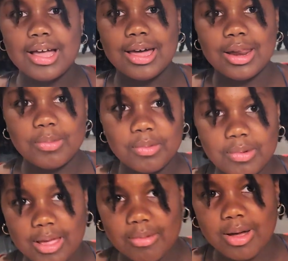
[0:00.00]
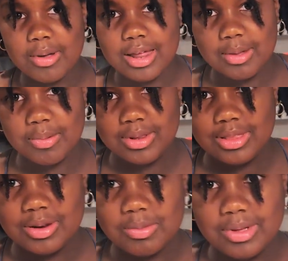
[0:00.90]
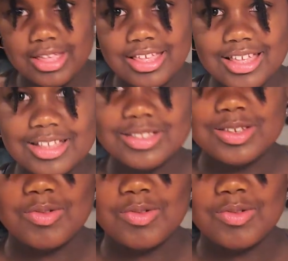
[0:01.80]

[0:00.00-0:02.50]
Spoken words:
cut up, my mom cut up a little bit too